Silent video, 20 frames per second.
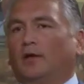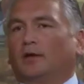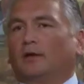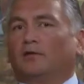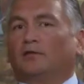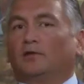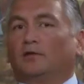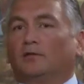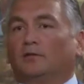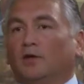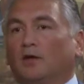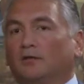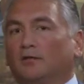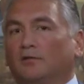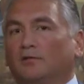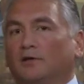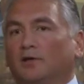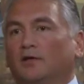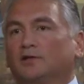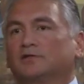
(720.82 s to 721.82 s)
I think the other
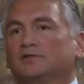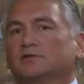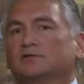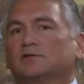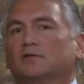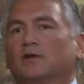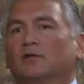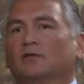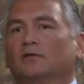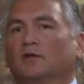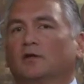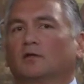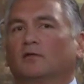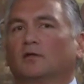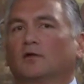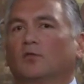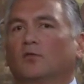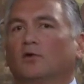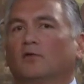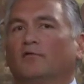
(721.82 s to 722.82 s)
thing is I think
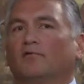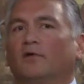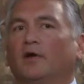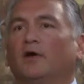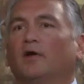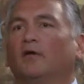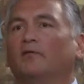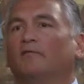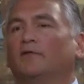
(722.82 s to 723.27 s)
that we're very,